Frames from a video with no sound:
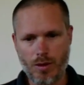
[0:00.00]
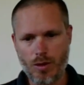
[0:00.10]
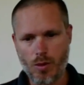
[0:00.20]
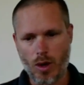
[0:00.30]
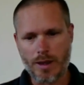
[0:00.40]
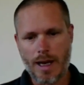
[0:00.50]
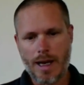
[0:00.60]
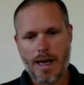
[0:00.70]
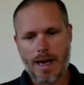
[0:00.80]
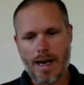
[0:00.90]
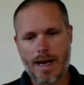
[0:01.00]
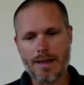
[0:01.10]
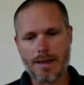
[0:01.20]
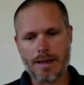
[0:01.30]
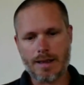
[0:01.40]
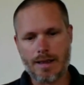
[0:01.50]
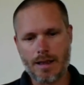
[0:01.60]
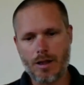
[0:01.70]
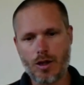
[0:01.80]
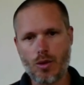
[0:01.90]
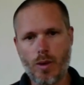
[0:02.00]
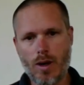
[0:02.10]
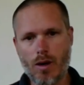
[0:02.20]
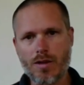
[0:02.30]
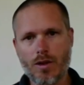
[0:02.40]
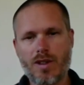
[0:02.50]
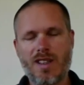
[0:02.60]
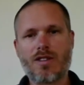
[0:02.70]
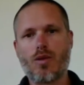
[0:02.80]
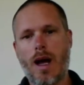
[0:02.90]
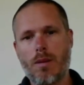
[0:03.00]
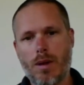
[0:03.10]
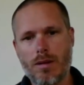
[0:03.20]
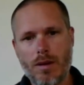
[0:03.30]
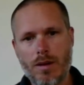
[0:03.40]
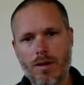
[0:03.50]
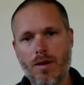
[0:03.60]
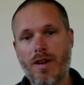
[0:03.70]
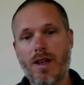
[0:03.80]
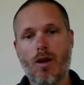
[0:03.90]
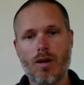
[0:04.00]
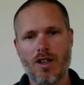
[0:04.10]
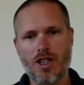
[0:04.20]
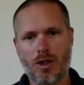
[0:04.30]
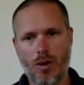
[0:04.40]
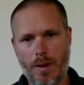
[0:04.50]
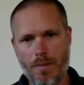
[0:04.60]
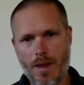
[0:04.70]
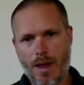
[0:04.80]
you want, and you will also describe the vehicle trajectory.